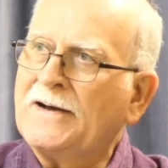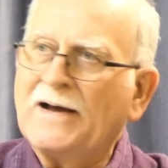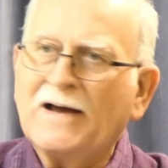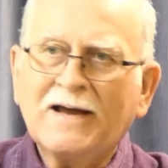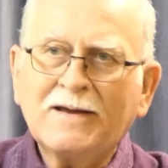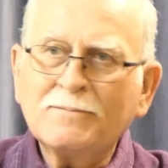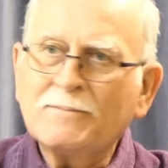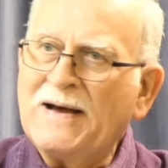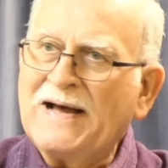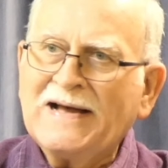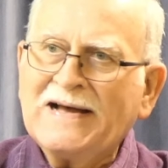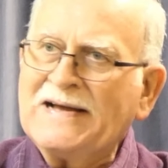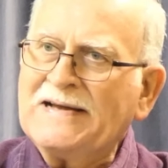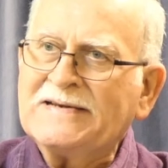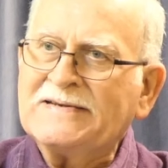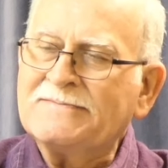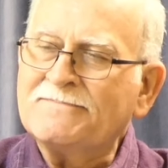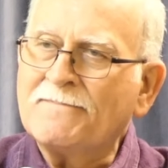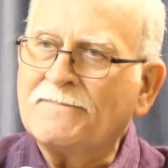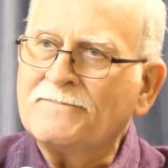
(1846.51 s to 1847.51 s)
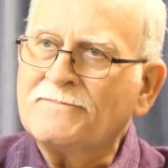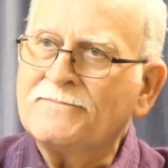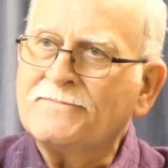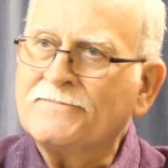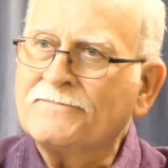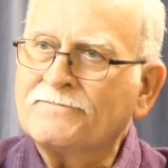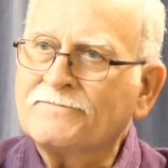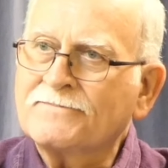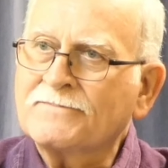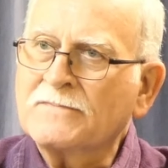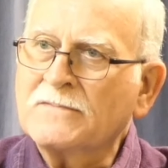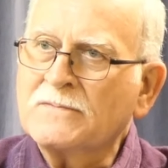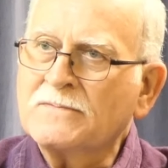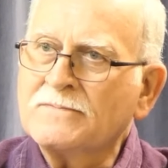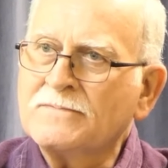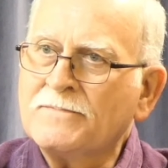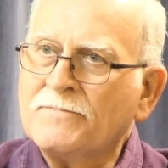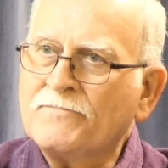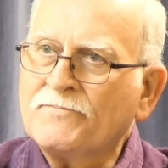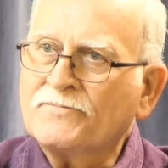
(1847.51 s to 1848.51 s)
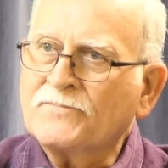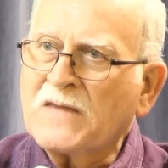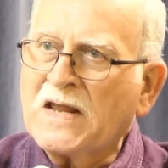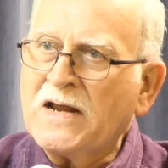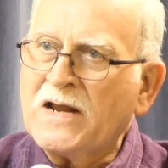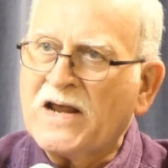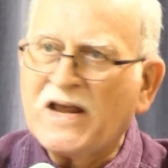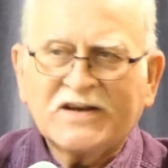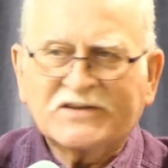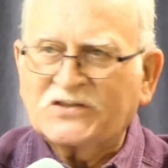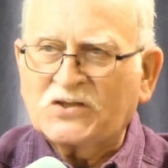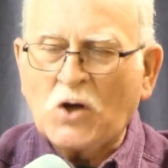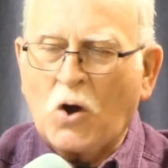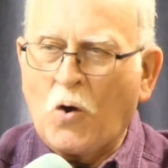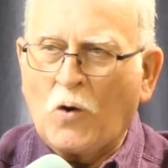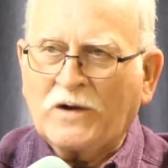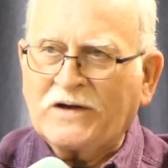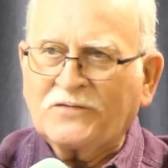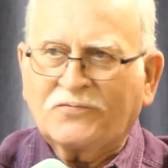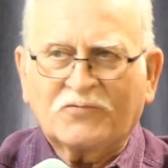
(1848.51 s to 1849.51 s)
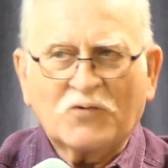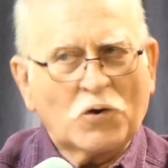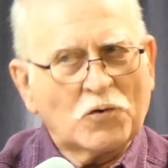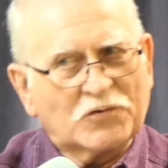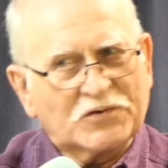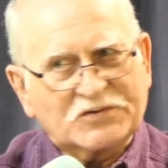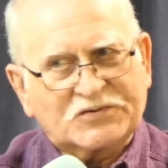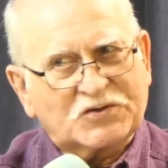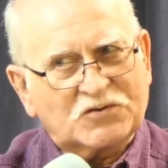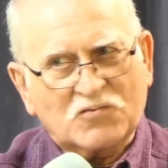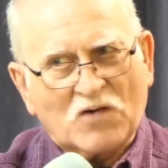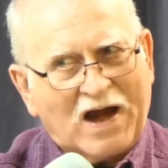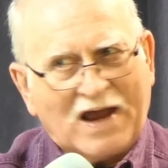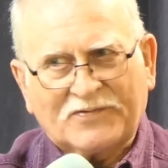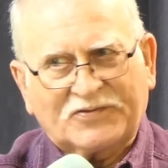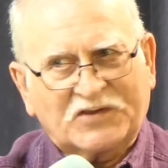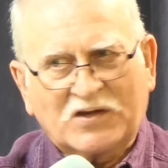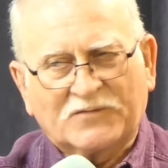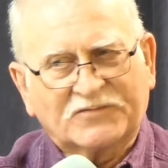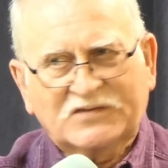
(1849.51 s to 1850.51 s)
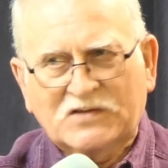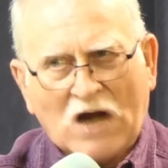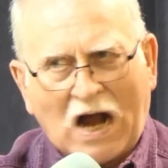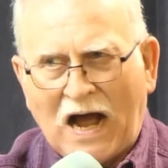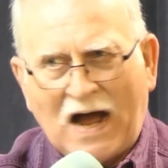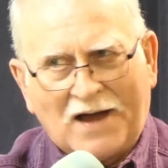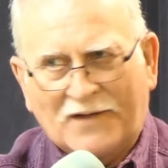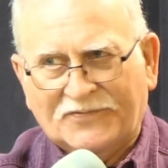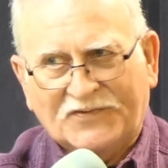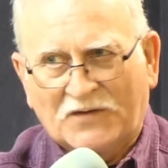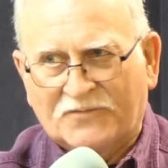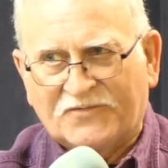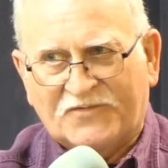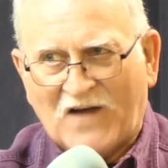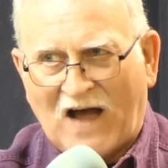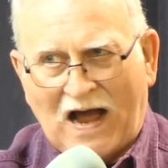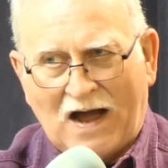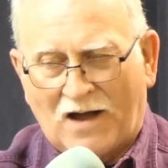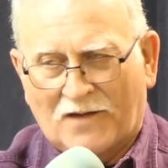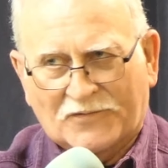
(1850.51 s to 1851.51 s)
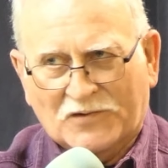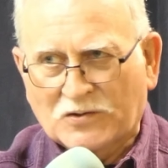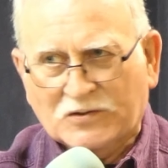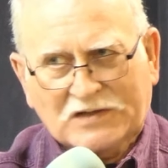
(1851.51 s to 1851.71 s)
Amen. It's only through the strength of God the Father,